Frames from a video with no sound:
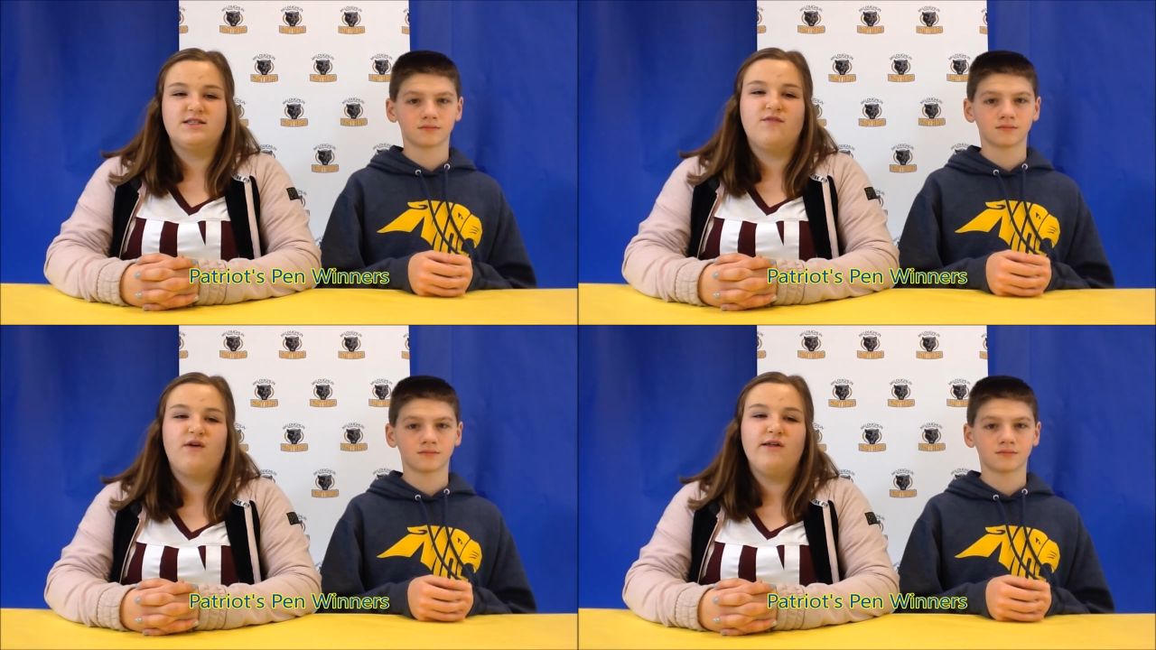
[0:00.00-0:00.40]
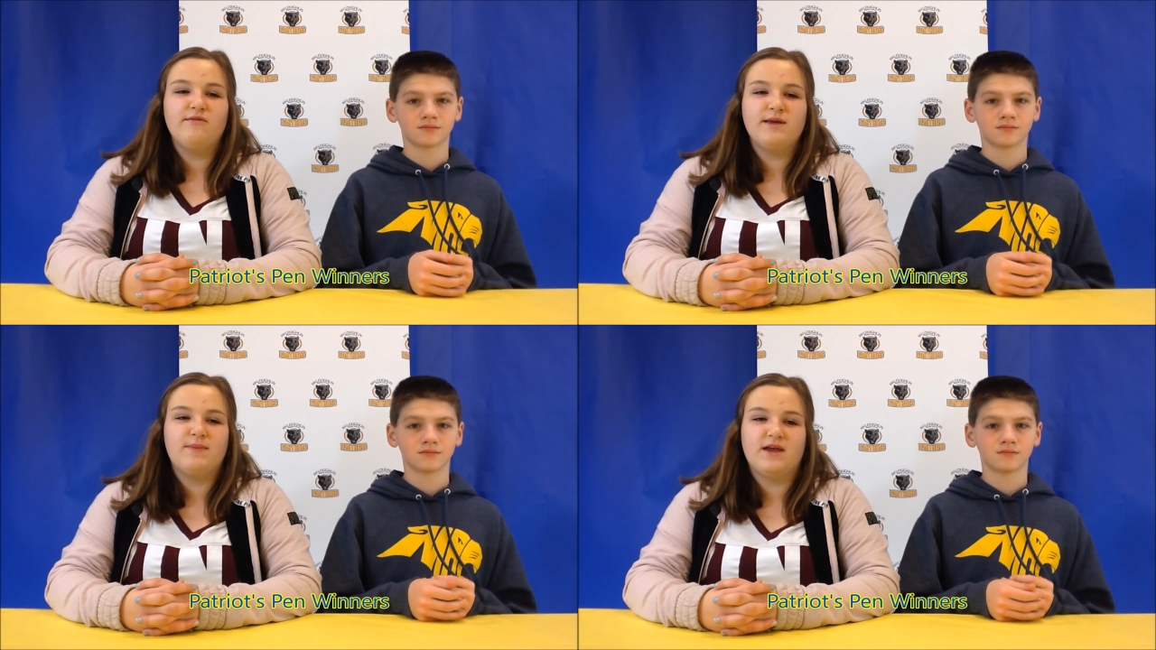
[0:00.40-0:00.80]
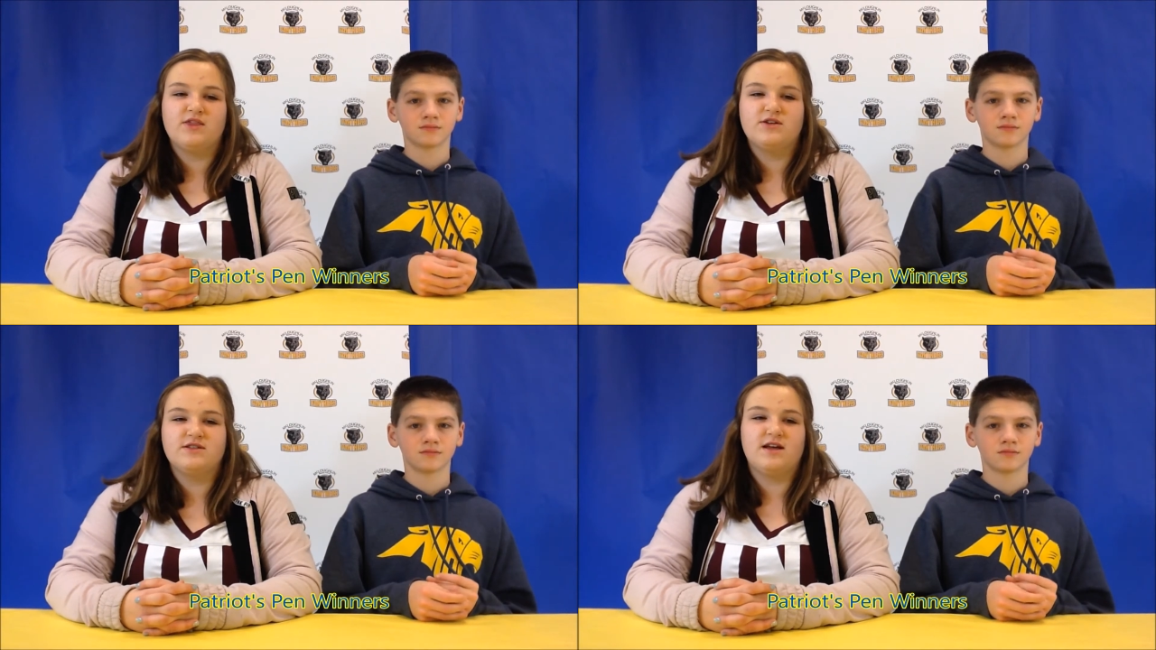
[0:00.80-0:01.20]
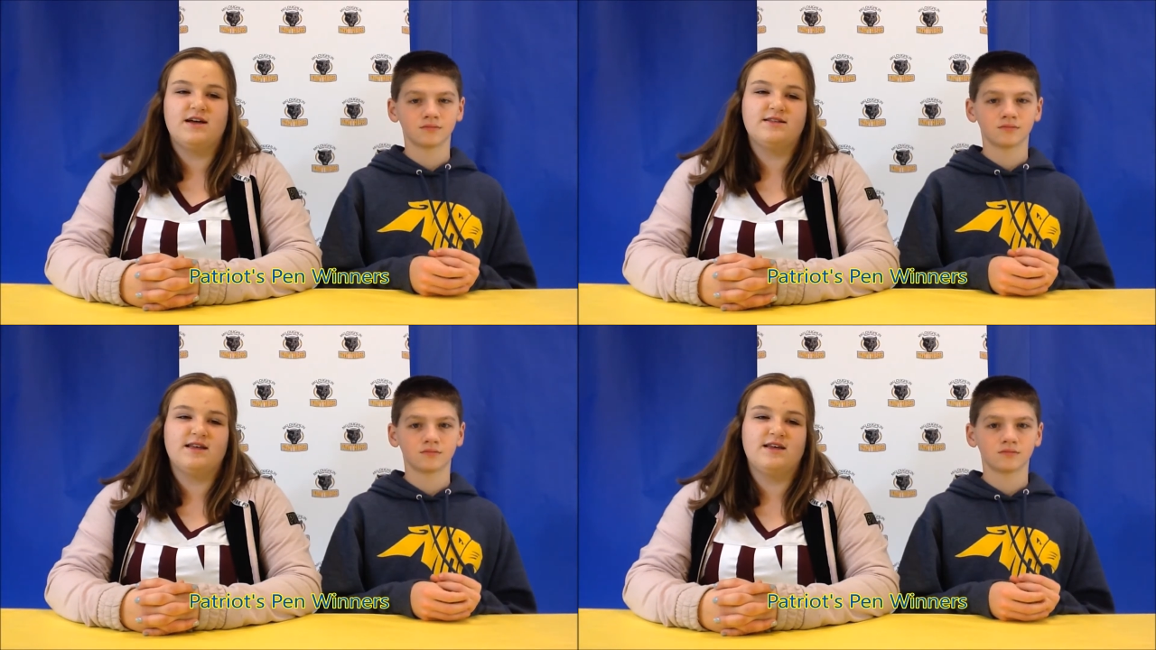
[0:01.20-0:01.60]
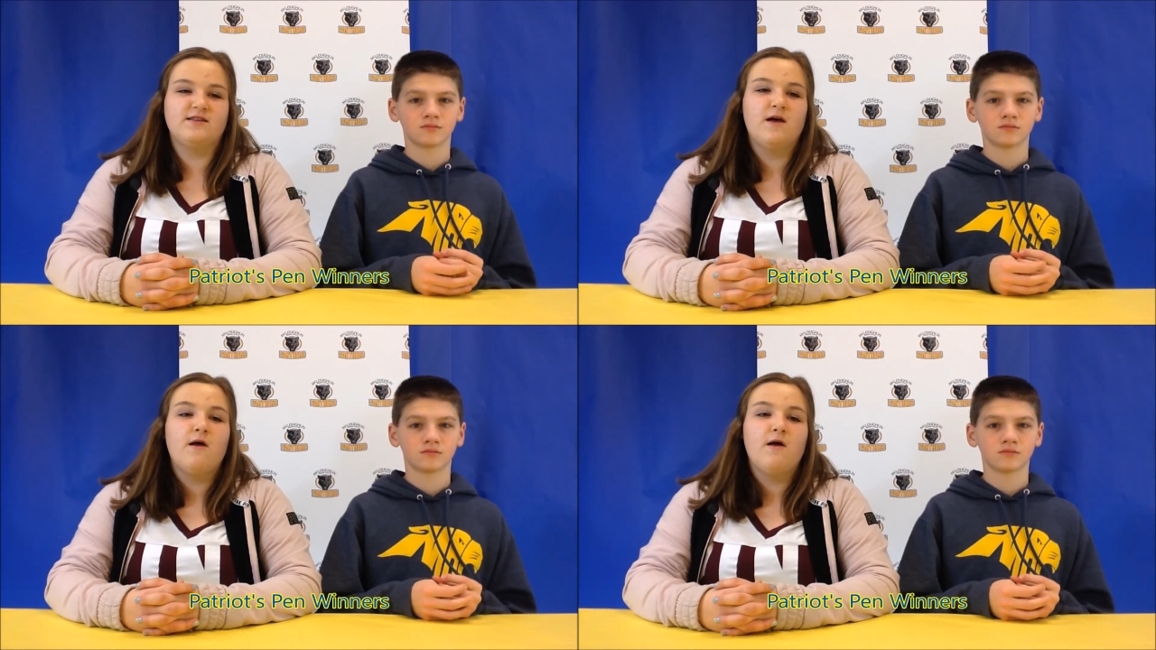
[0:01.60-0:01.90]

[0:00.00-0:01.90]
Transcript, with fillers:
Speaker 1: The following Panthers essays